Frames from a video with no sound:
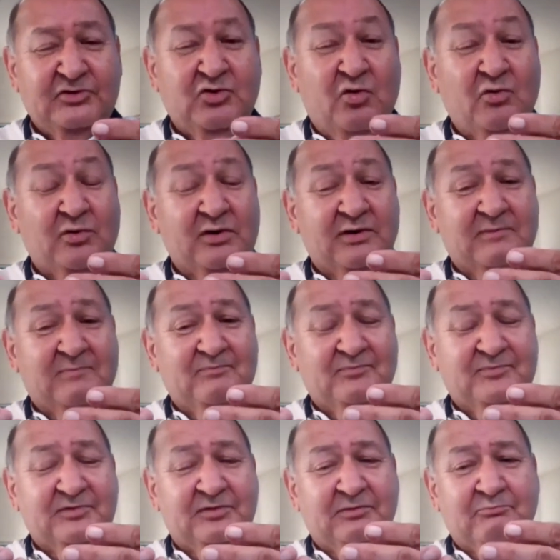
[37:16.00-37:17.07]
don't
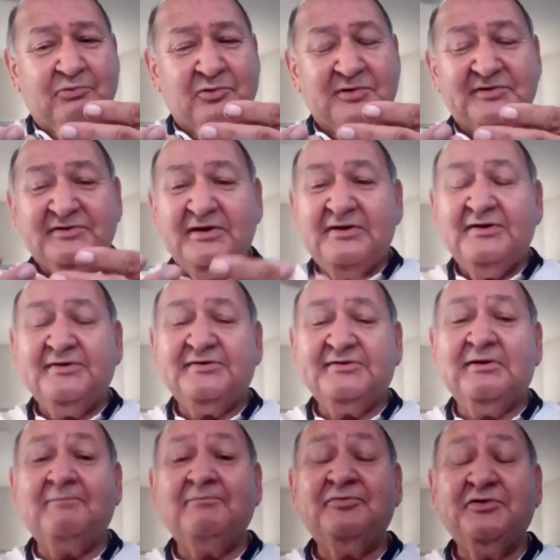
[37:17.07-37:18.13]
present us
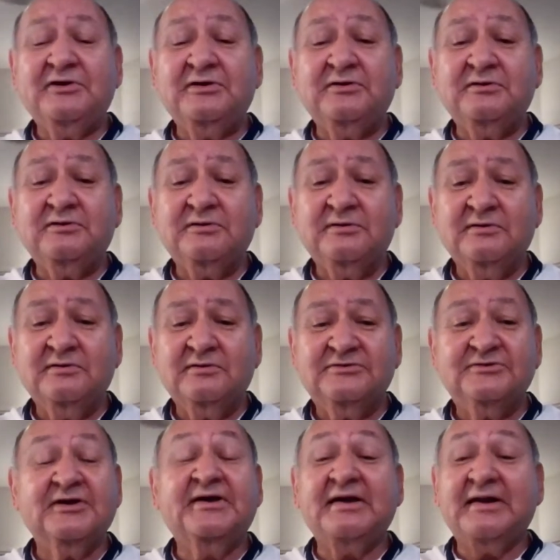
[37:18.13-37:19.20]
something
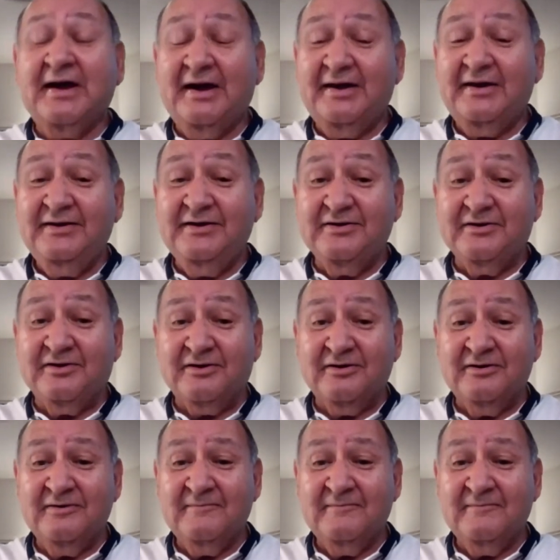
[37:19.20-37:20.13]
to get out of here.